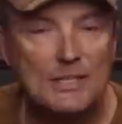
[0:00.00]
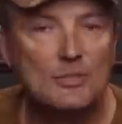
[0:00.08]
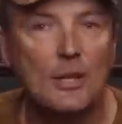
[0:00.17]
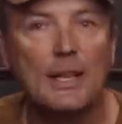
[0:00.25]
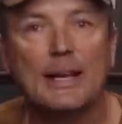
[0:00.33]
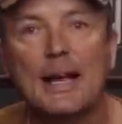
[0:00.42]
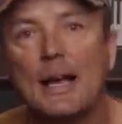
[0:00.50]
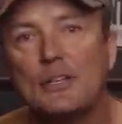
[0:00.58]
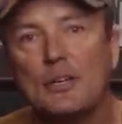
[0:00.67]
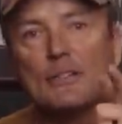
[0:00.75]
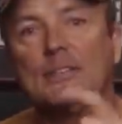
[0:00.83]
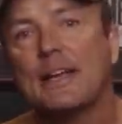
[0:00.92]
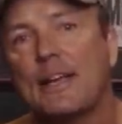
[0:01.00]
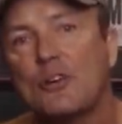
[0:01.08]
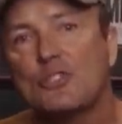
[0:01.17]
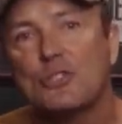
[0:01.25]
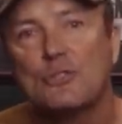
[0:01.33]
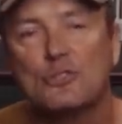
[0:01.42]
that's all I got. Y'all take
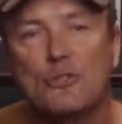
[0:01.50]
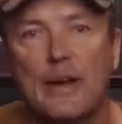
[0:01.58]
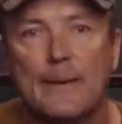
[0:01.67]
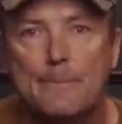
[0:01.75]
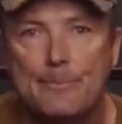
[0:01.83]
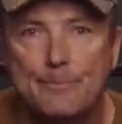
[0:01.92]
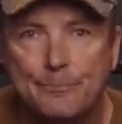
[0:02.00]
care and shoot straight.